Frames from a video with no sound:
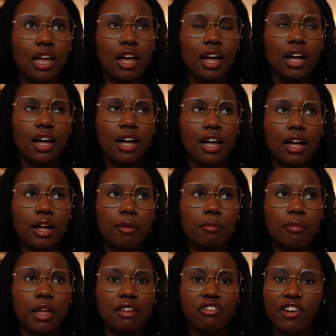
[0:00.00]

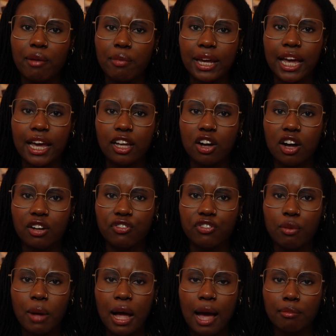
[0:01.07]
a fabric I got from